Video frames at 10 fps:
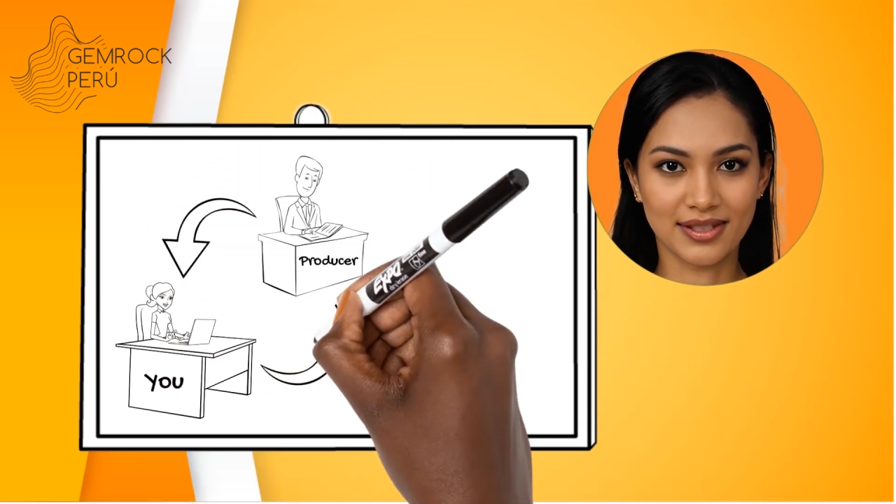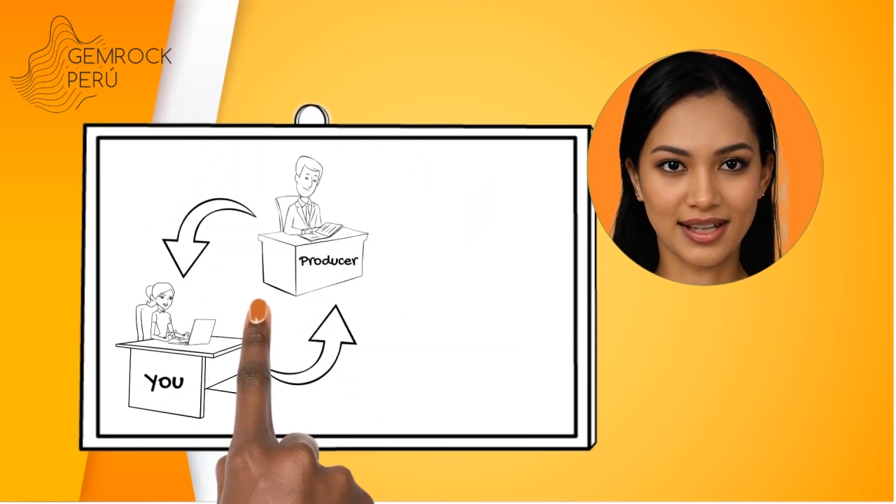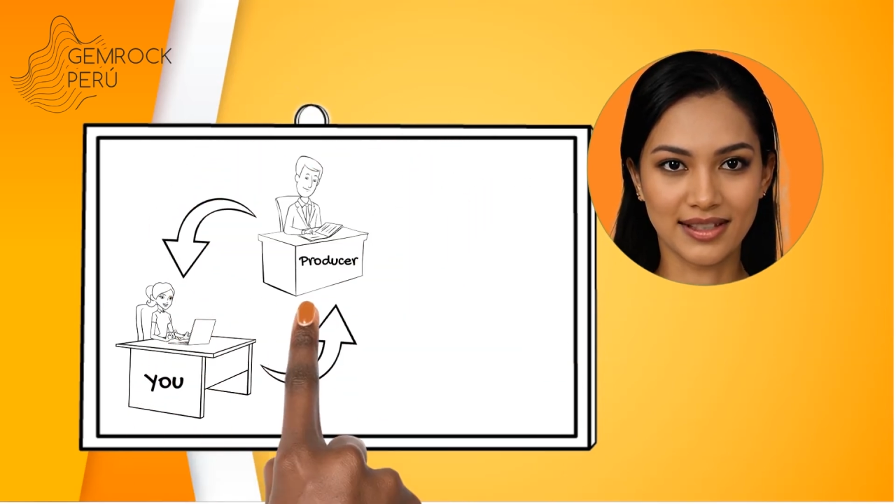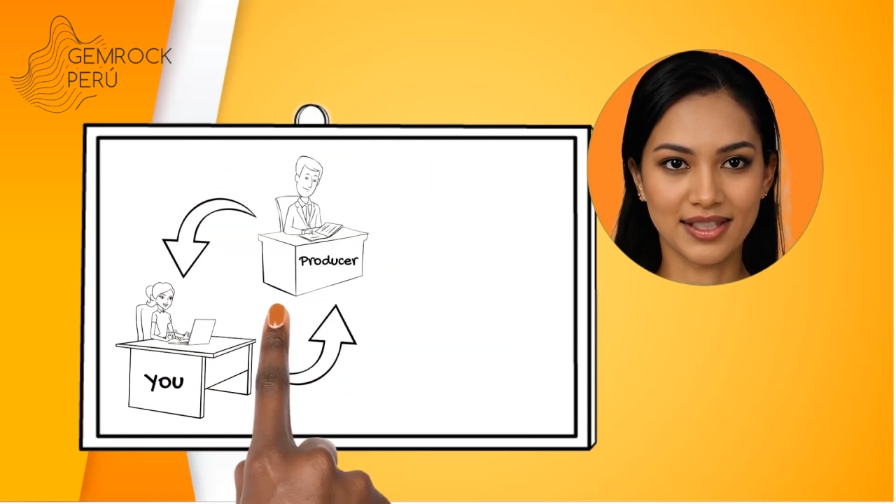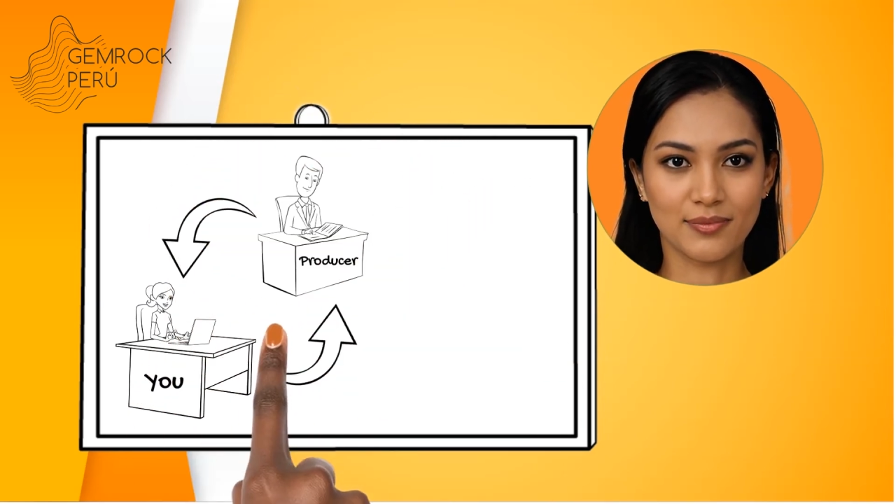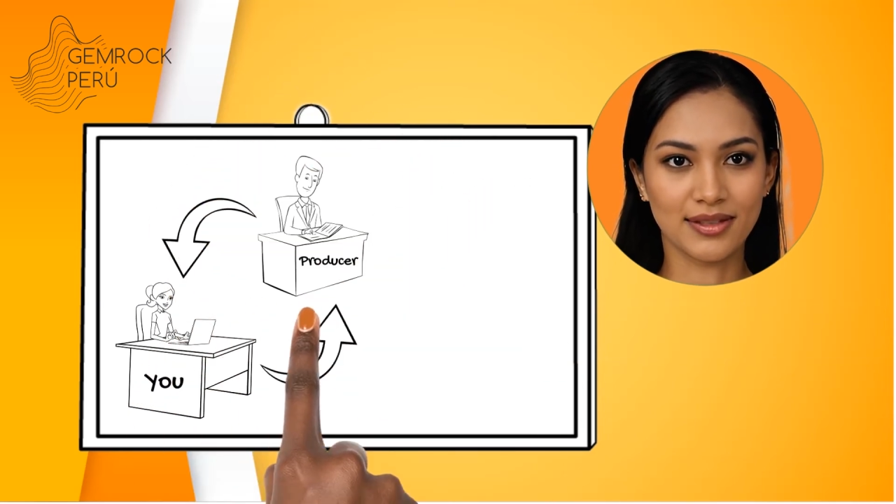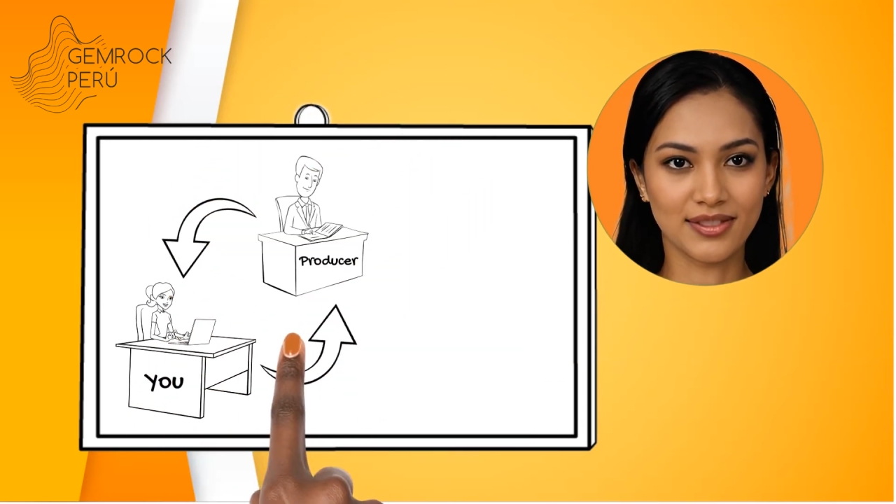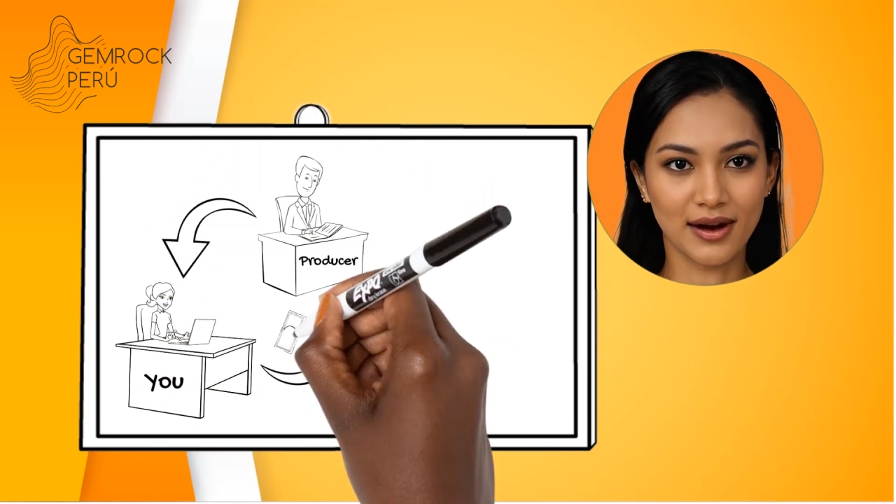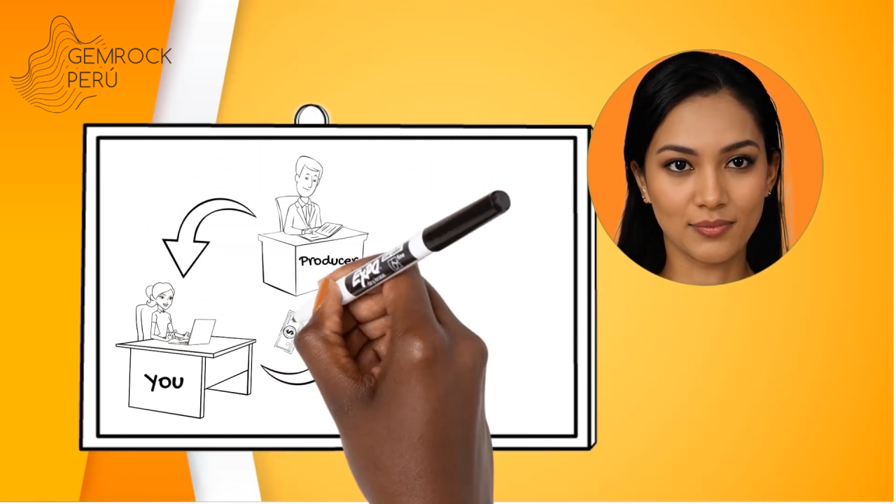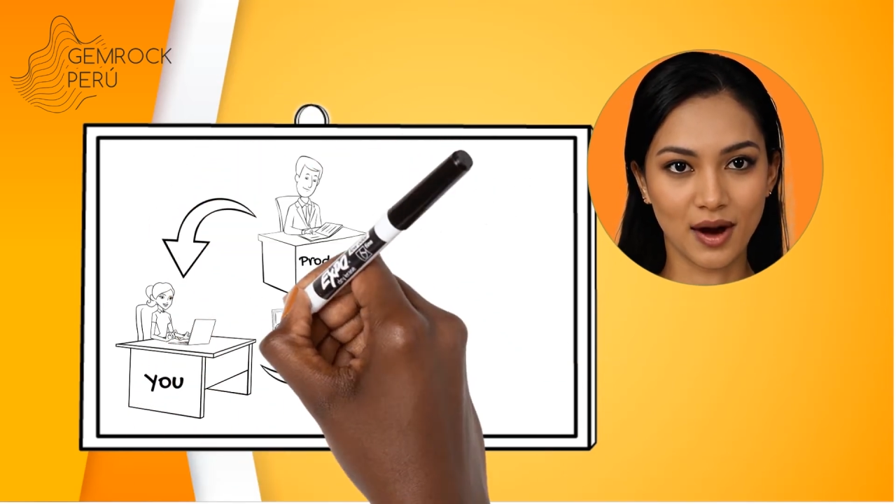guarantees
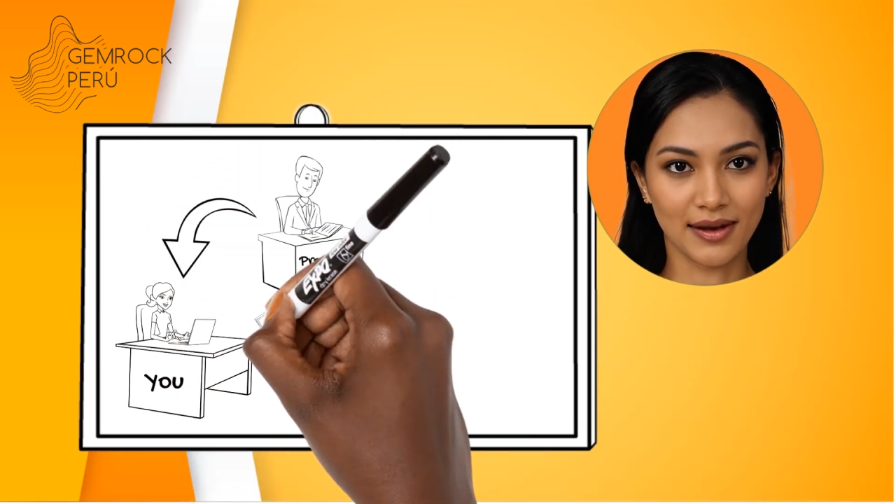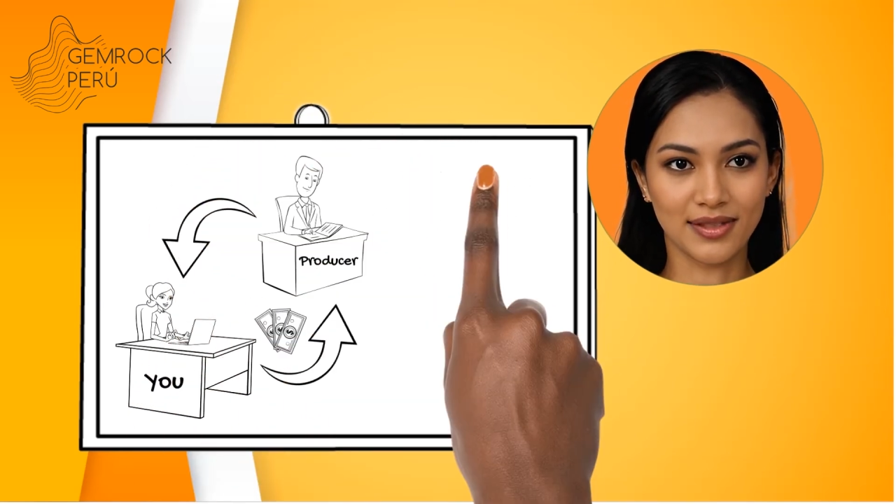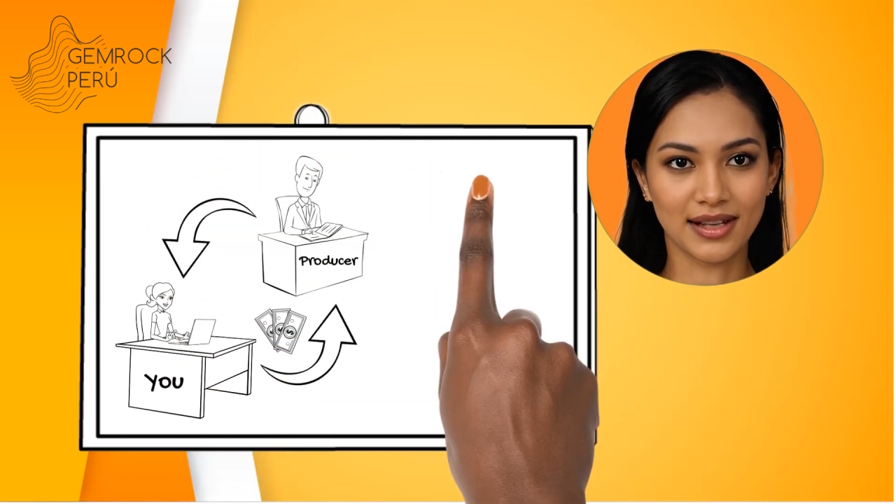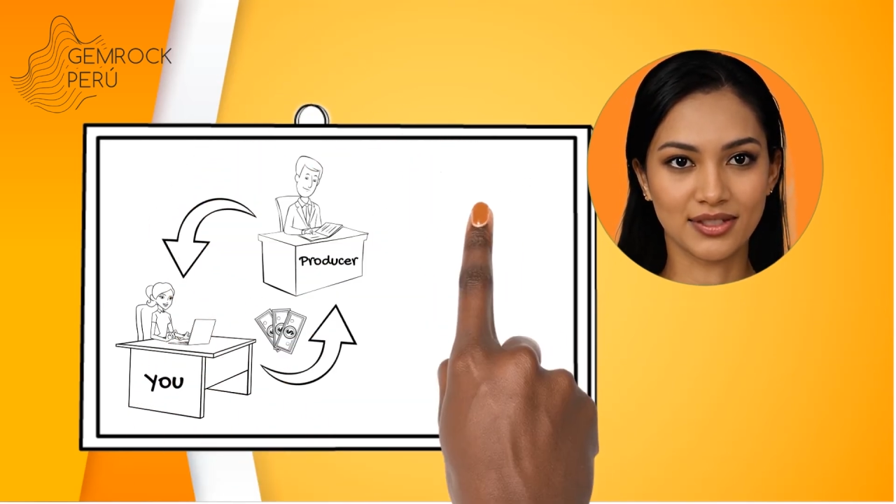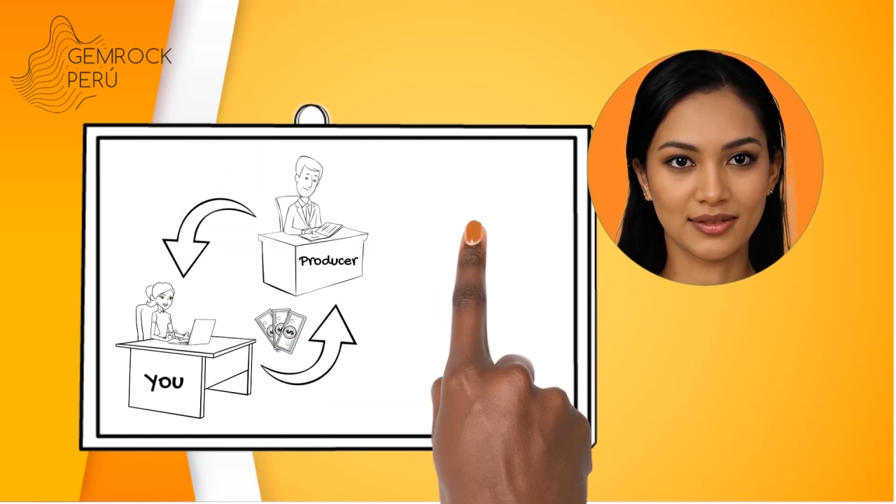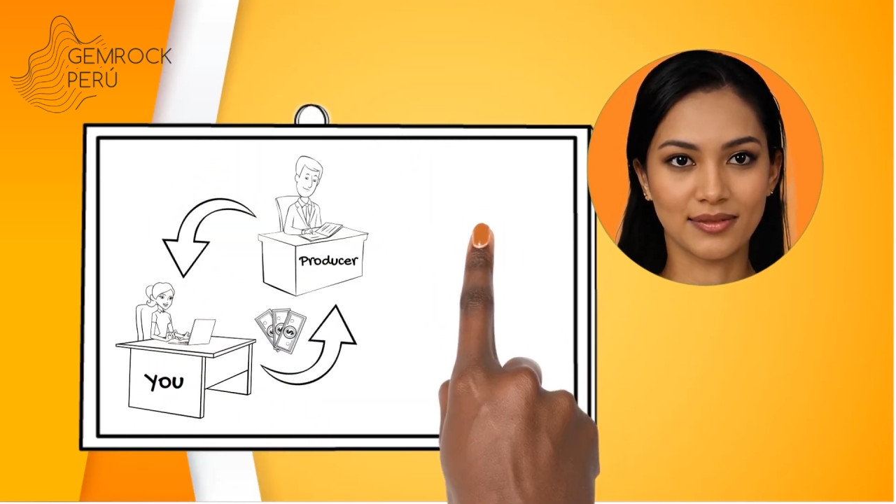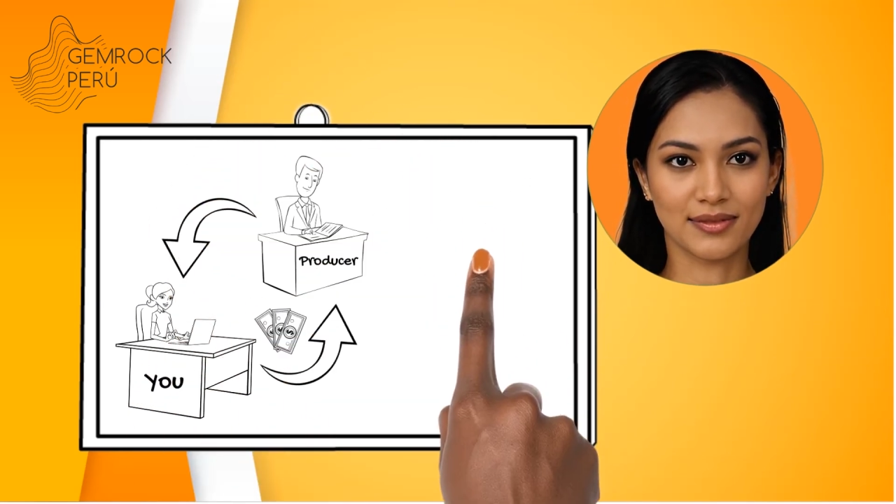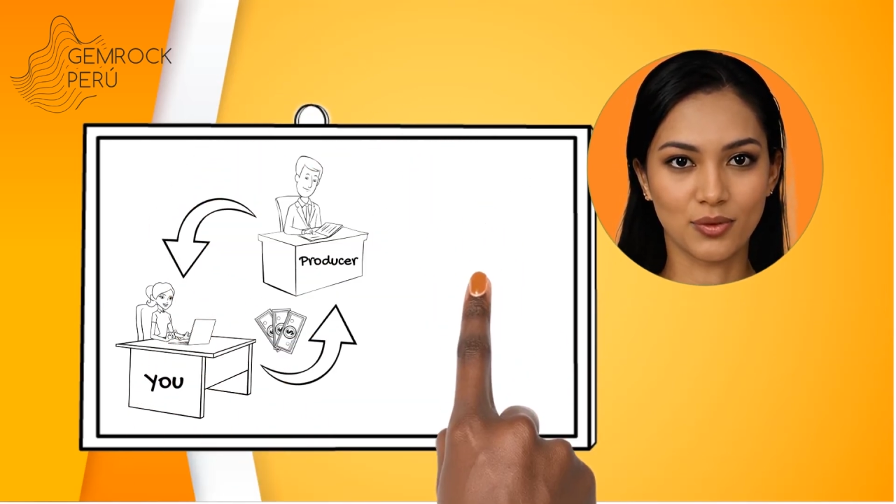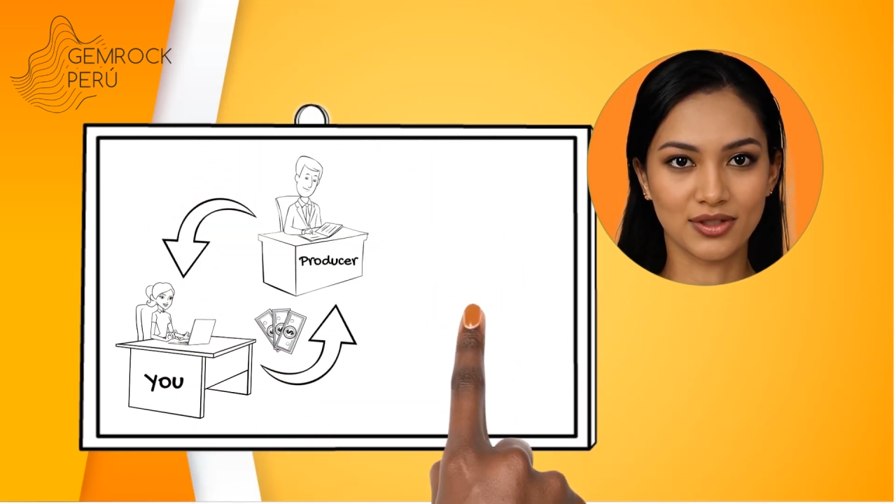him a fair profit,